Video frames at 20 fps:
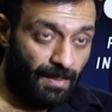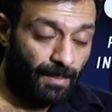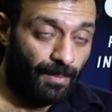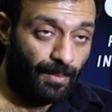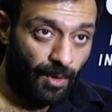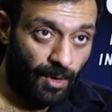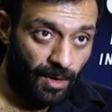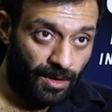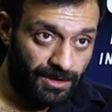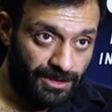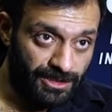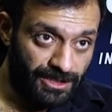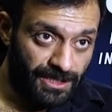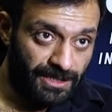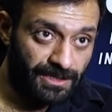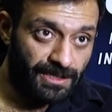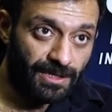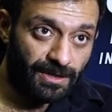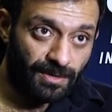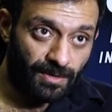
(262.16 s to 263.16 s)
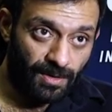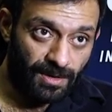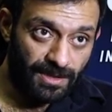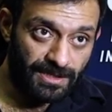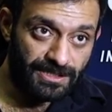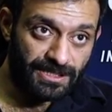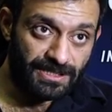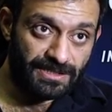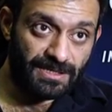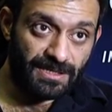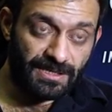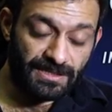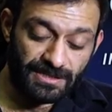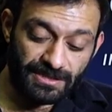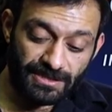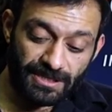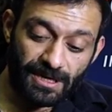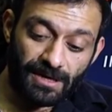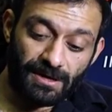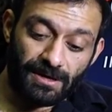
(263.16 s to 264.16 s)
Blockchain technologies
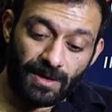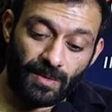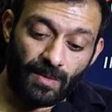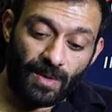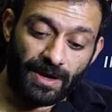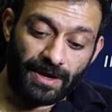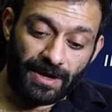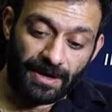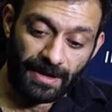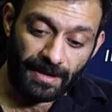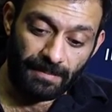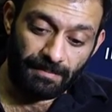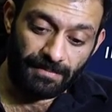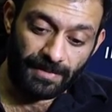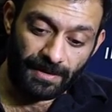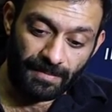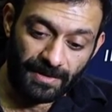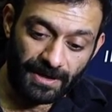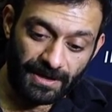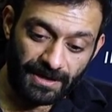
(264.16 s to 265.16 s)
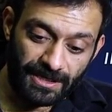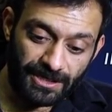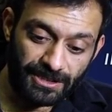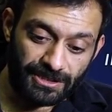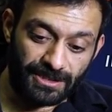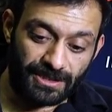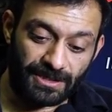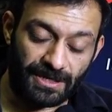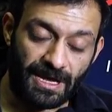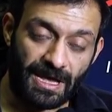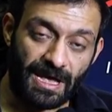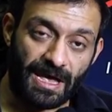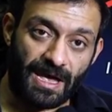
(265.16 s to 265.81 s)
still require an implementation.